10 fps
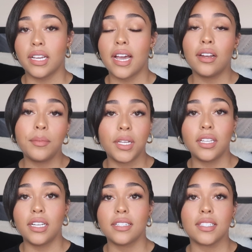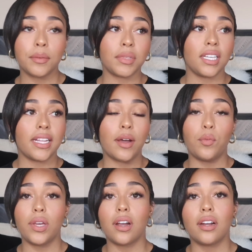Accountability is something
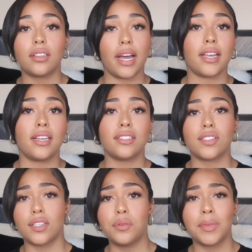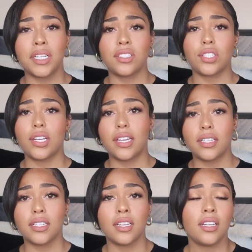that we are lacking so much
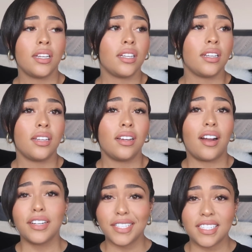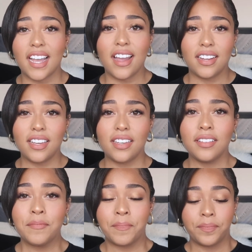in our
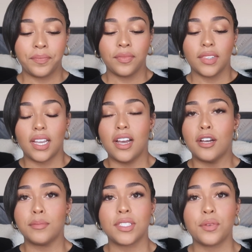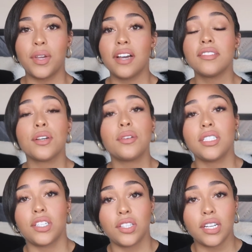society. So we have to
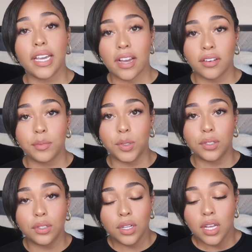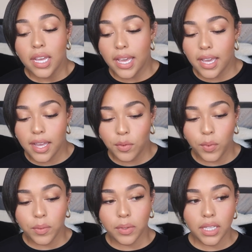hold each other accountable,
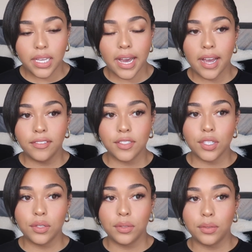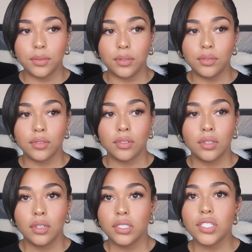and we really have to
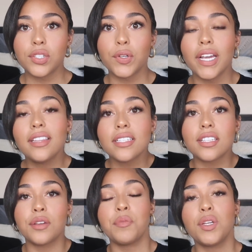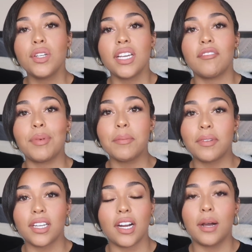just create this community of
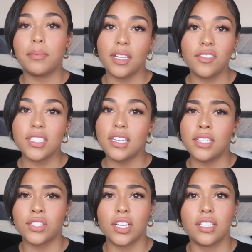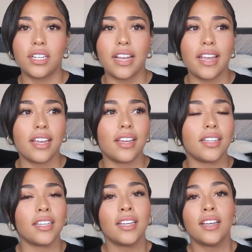people that are uplifting each other
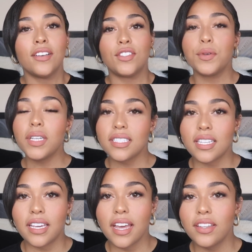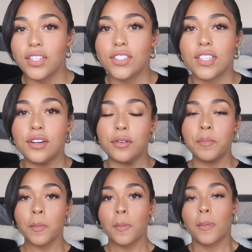and doing it together.
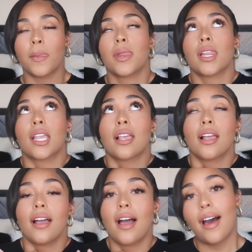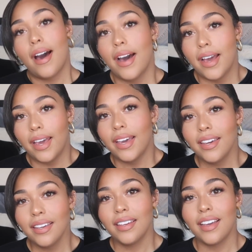So
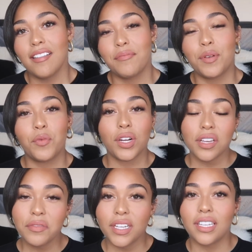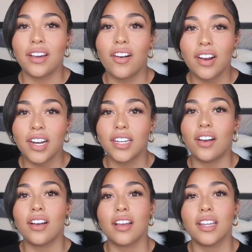I have been working really hard
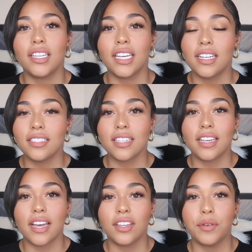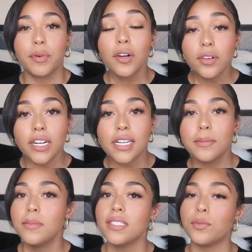on getting together
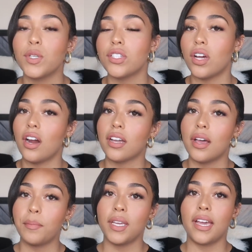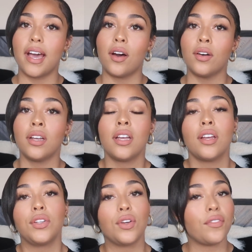programs, which are coming out
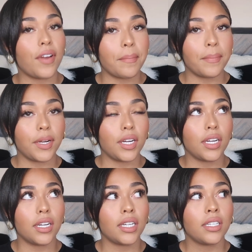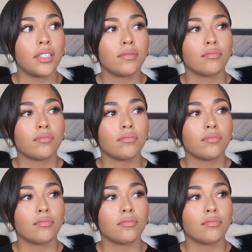November